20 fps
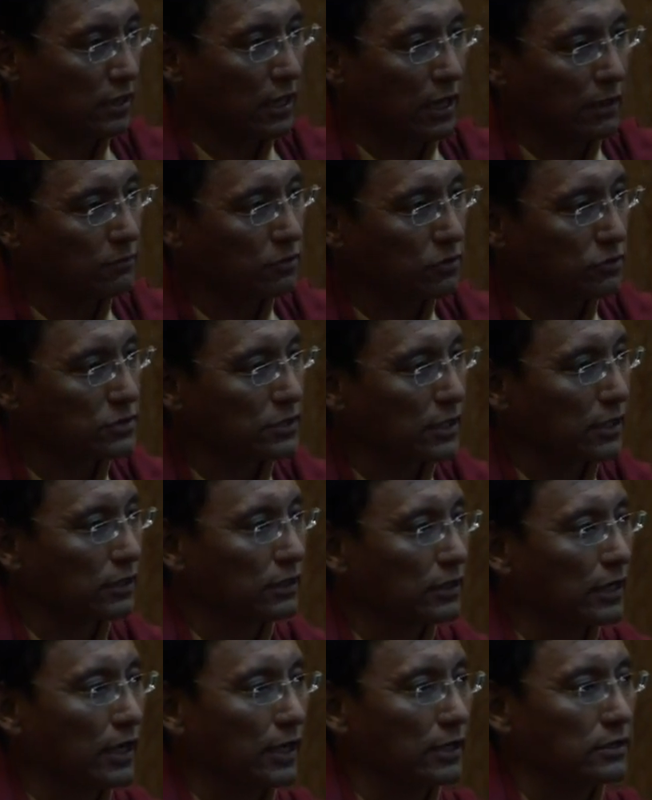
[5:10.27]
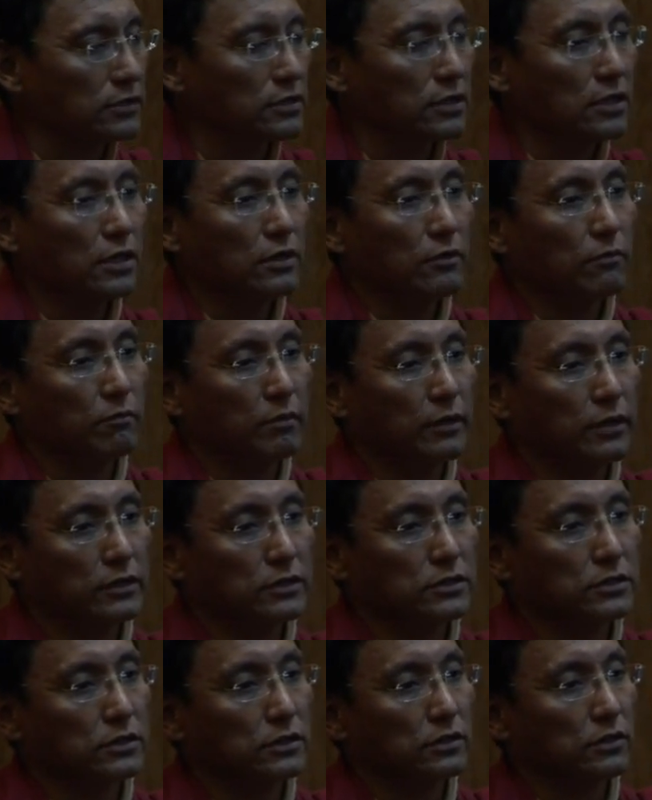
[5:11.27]
I'm not saying that,
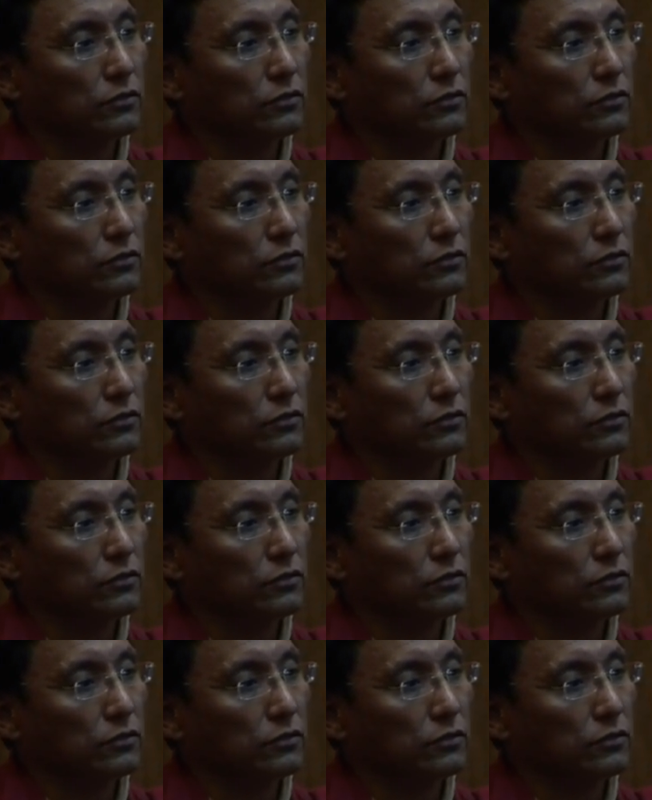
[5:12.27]
but